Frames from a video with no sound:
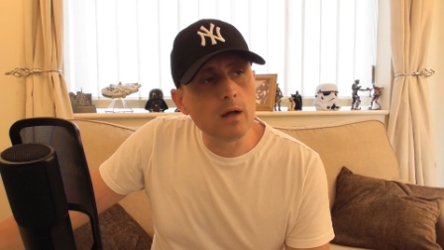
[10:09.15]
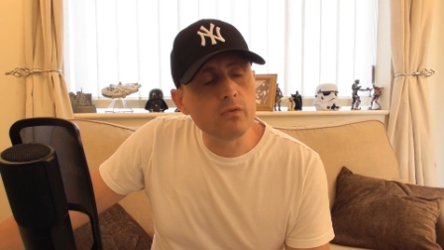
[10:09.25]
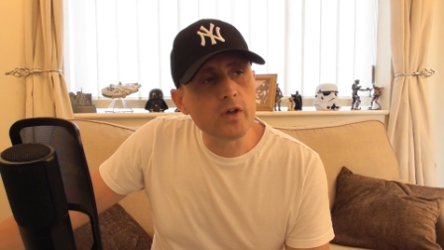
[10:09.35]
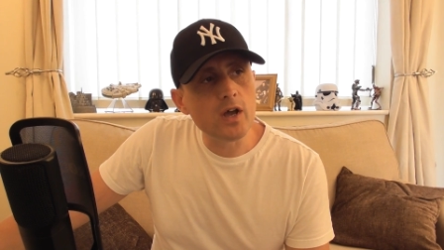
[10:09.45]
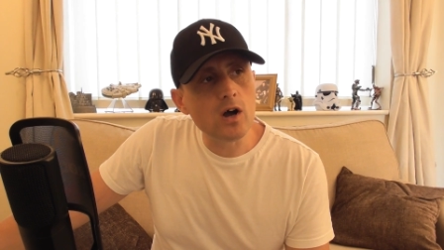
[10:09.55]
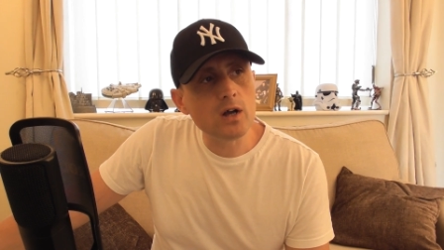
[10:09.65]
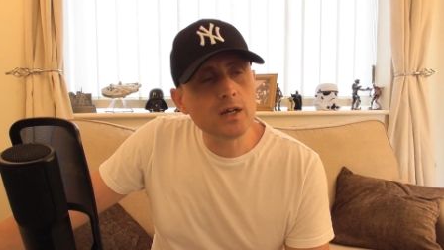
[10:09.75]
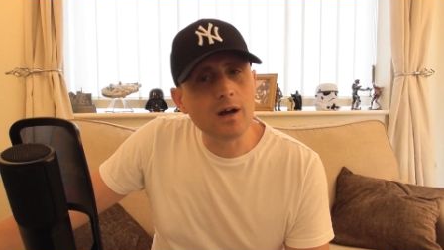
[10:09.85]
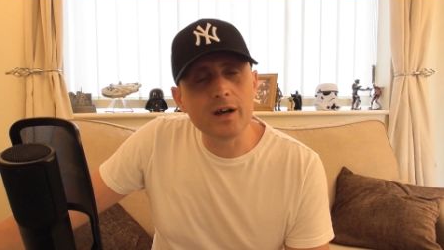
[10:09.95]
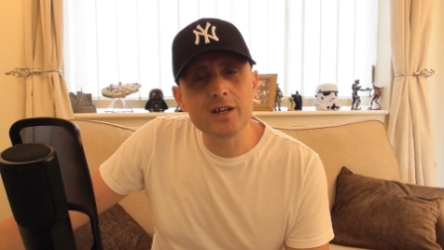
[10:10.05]
They are
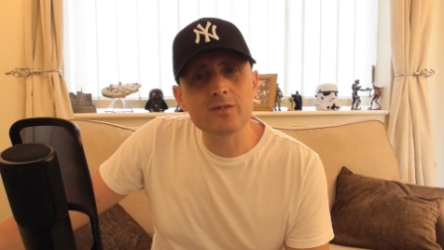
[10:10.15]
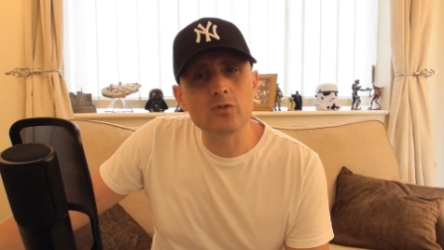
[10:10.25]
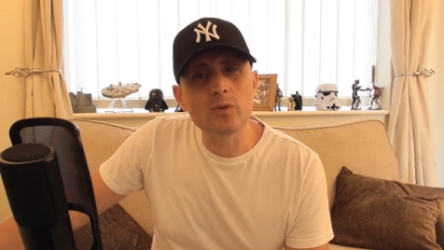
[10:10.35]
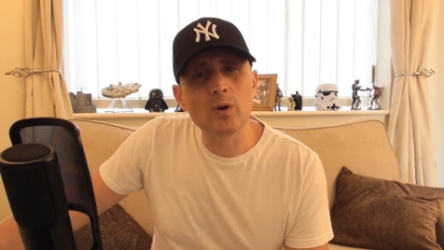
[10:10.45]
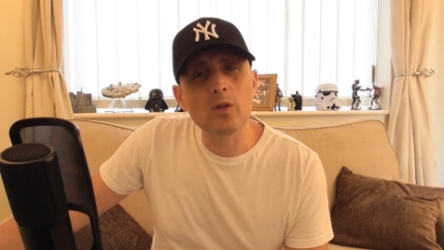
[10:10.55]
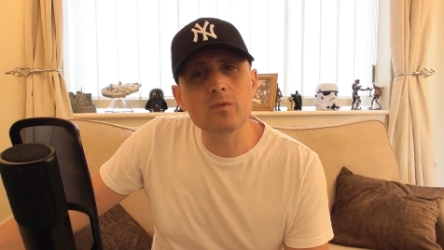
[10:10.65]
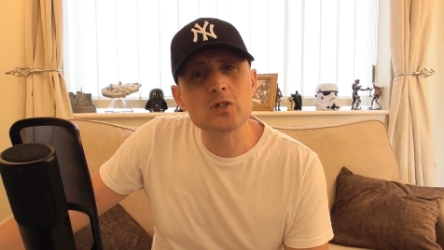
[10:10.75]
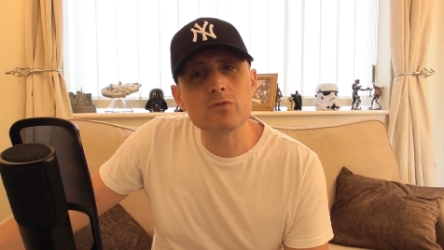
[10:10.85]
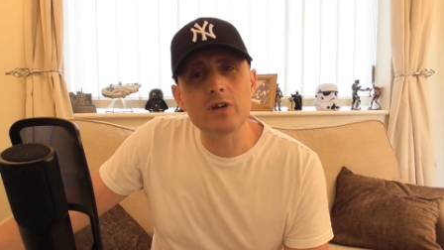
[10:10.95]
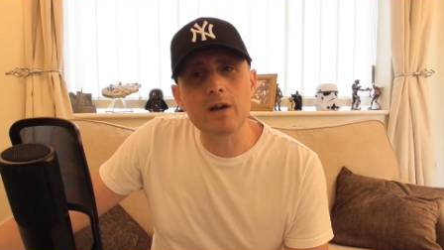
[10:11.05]
kind of, well,
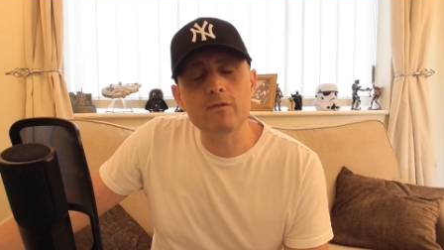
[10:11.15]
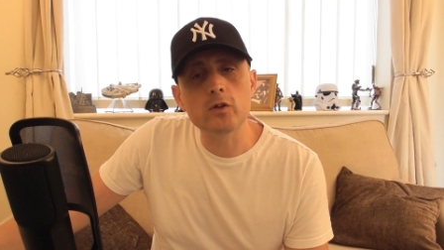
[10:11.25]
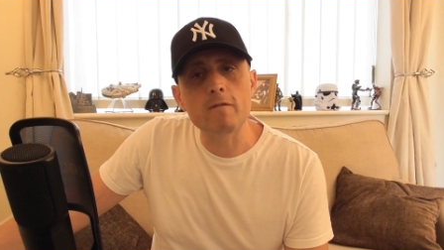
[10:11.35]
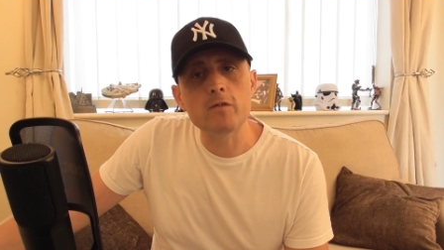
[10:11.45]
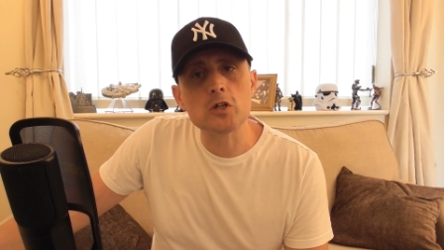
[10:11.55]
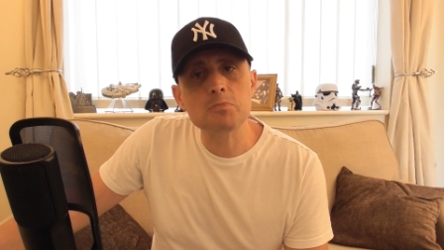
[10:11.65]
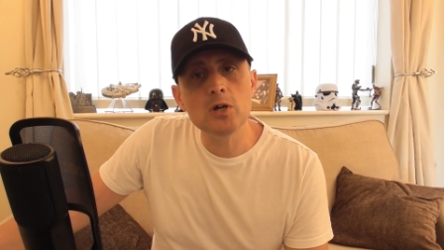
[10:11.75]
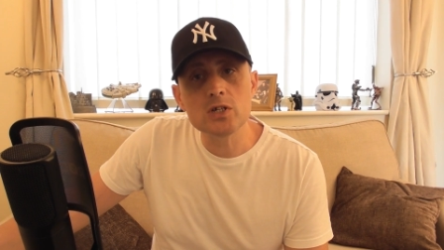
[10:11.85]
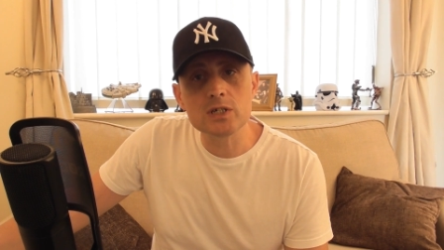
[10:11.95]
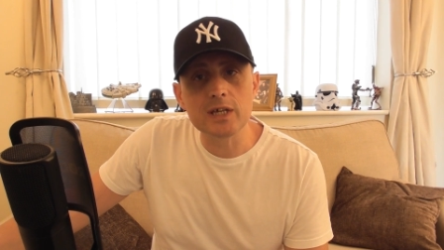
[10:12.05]
obviously renowned for doing
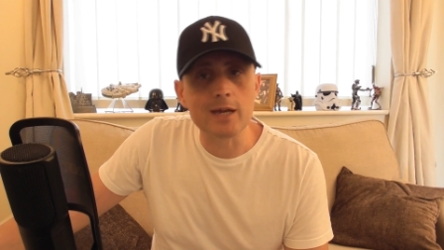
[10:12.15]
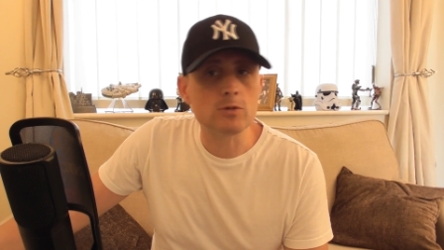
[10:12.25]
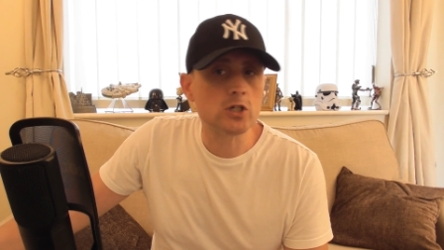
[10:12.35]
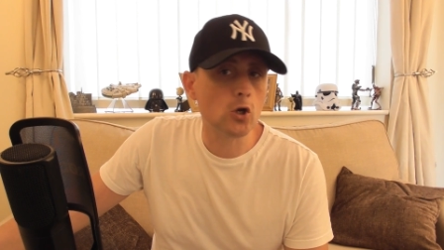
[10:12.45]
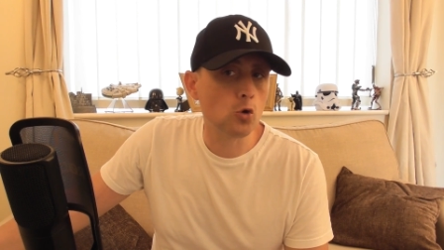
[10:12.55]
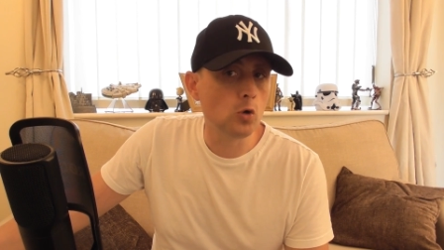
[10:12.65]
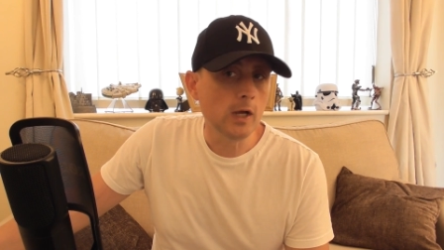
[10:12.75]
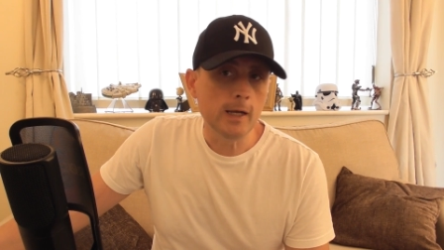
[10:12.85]
first-person games, so